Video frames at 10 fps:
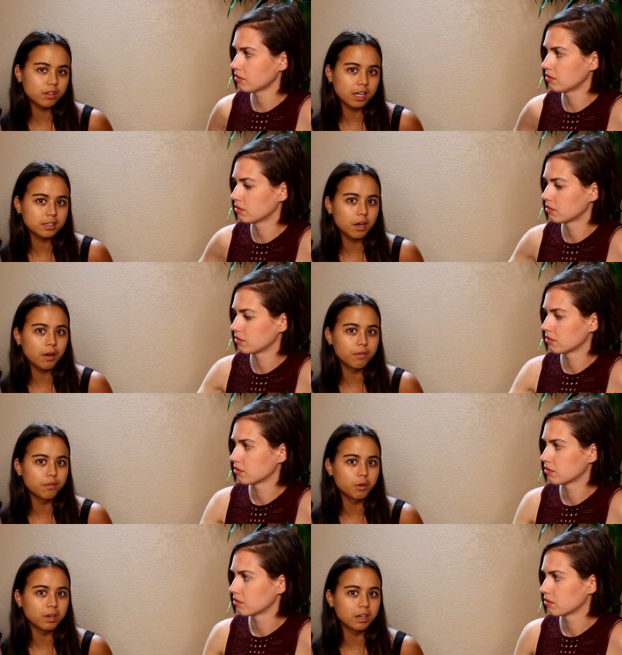Speaker 1: so that's how i
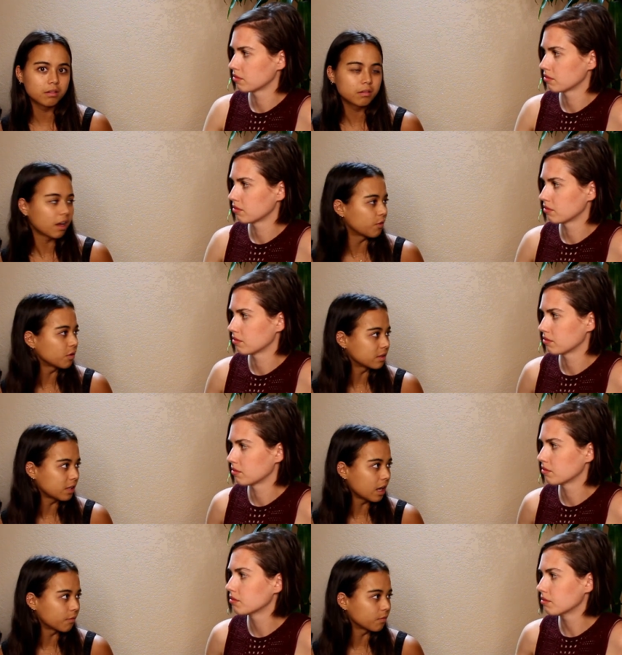view it i view it the
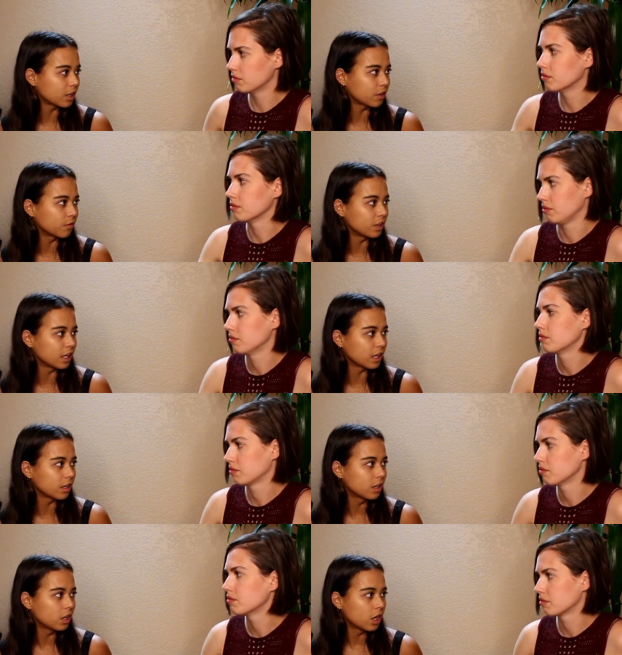same for mm-hmm. like
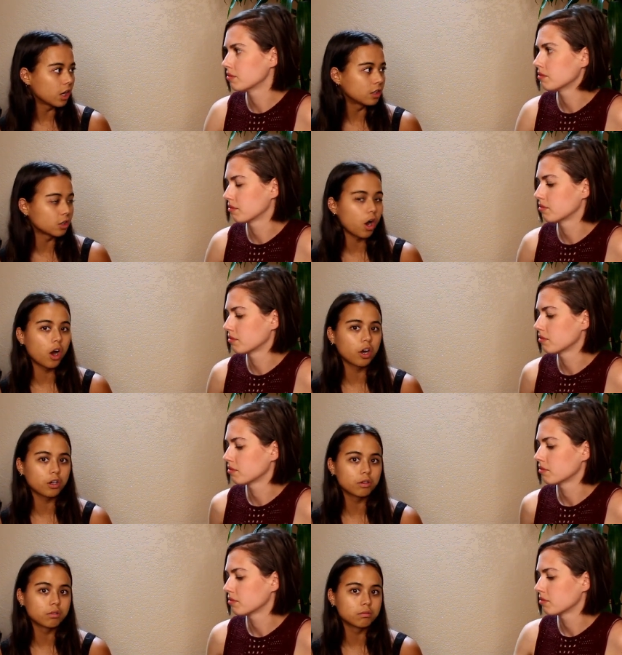feeding a
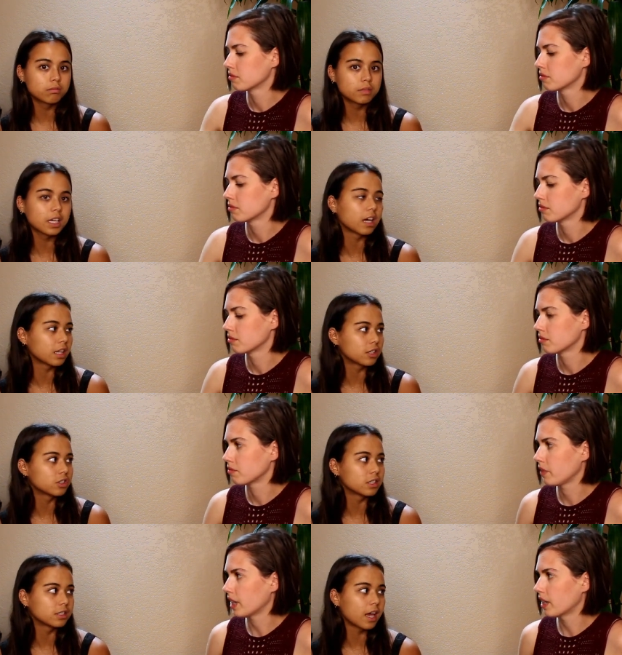dog who yeah like
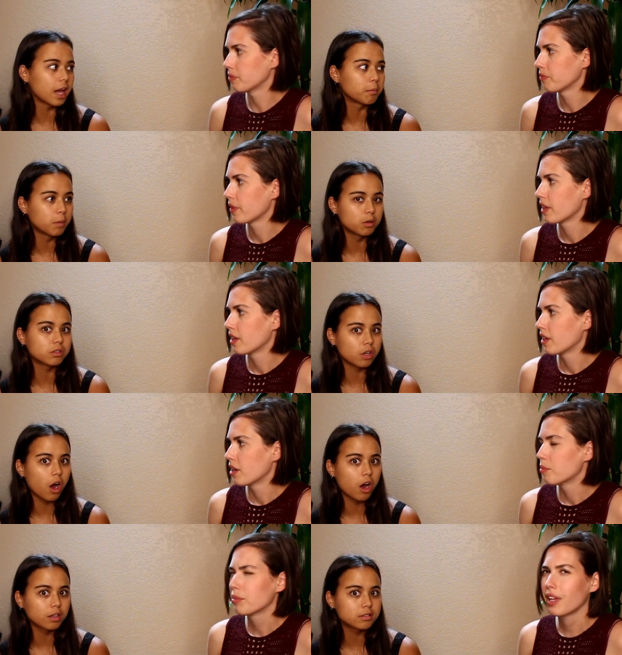she yeah. said most
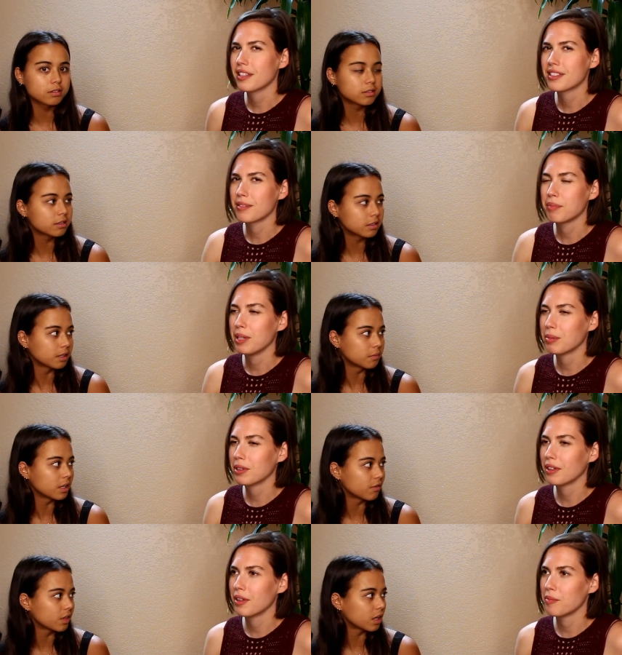dogs
Speaker 2: plus
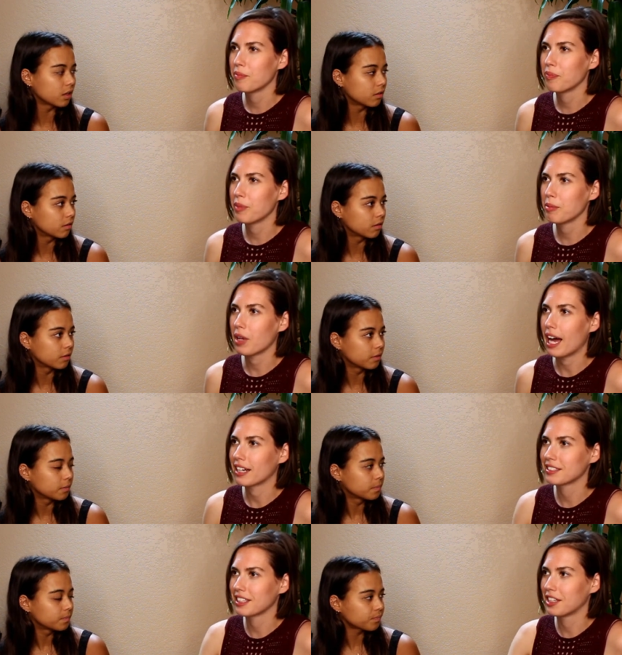people people
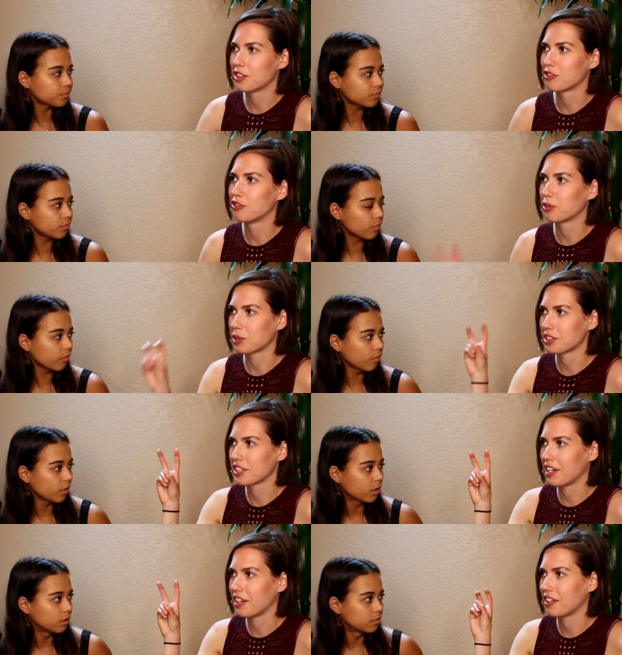act like you're
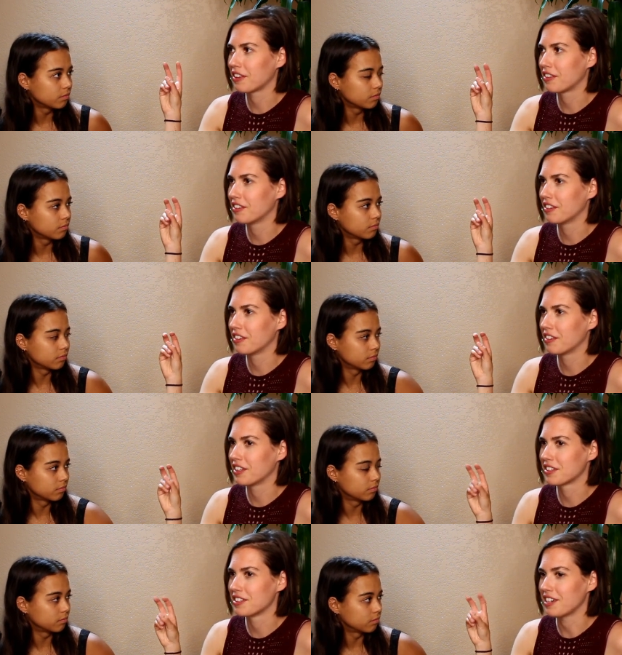forcing
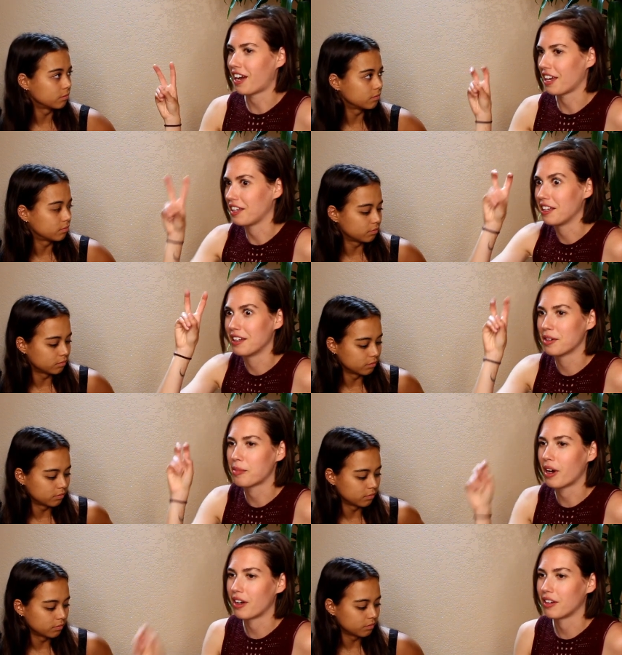this diet
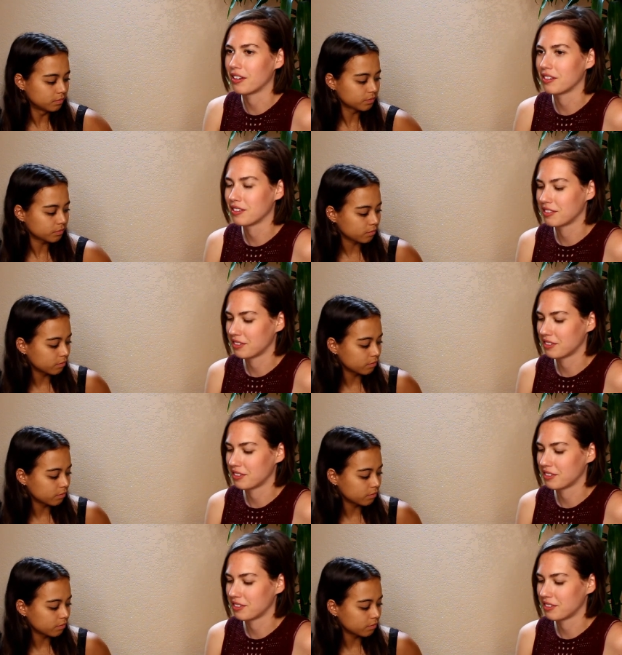upon